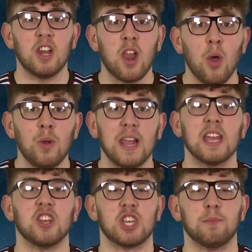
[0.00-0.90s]

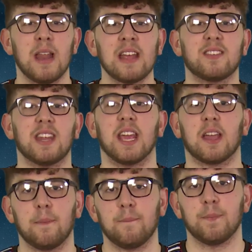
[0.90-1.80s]
lowly Gymnastic.
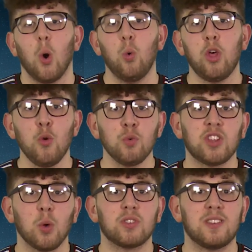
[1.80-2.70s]
Although
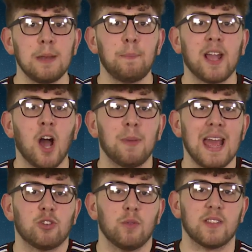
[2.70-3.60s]
results did pick up
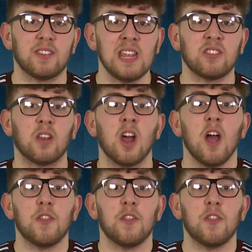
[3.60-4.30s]
later in the season,